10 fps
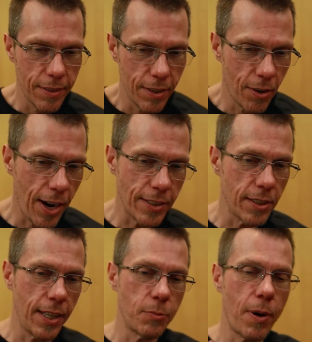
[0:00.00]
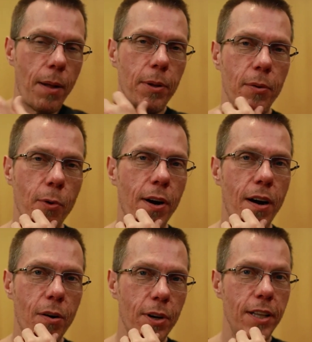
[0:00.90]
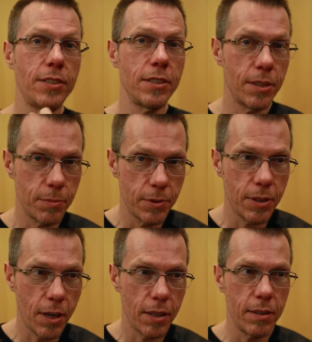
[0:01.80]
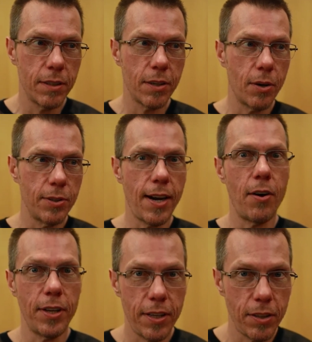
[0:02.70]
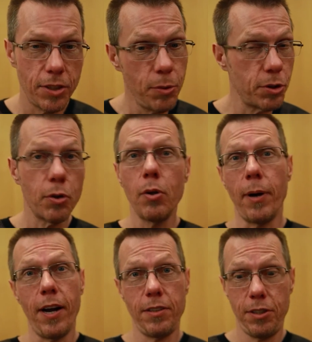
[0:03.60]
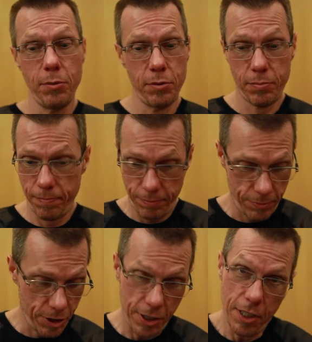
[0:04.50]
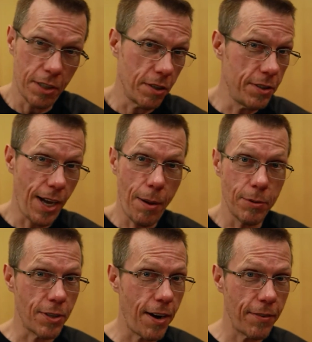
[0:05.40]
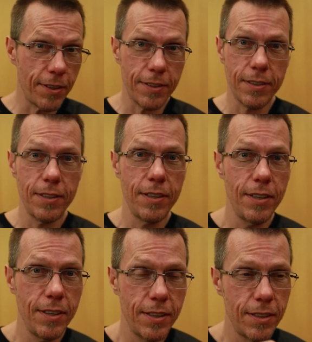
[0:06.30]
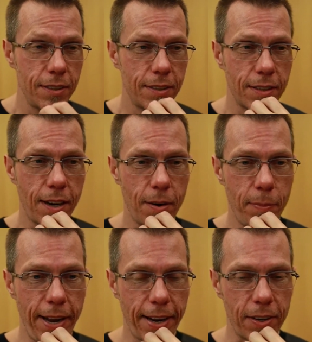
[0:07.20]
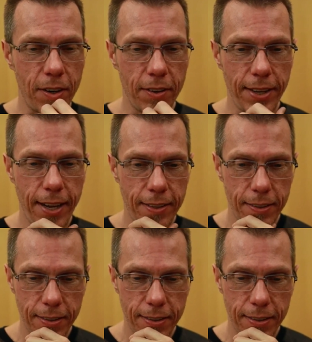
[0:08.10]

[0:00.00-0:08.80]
honestly, that's probably where our relationship started to go downhill. She was cool about it. She did a good job of driving the car back and all that.